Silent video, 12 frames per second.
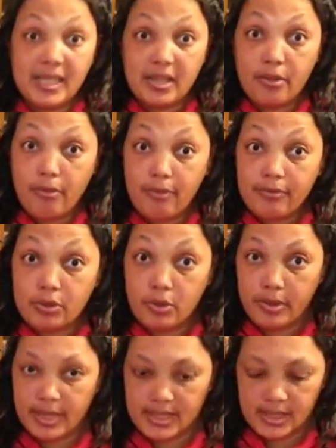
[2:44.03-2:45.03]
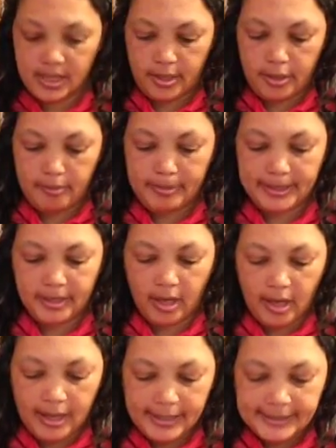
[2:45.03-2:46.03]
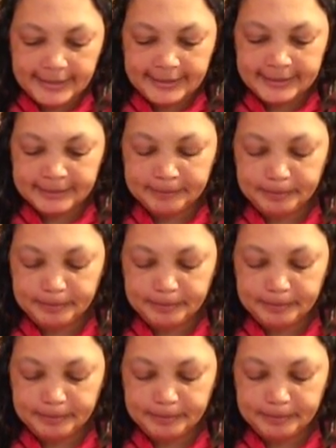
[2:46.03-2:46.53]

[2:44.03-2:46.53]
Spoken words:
to the thrift store that's here because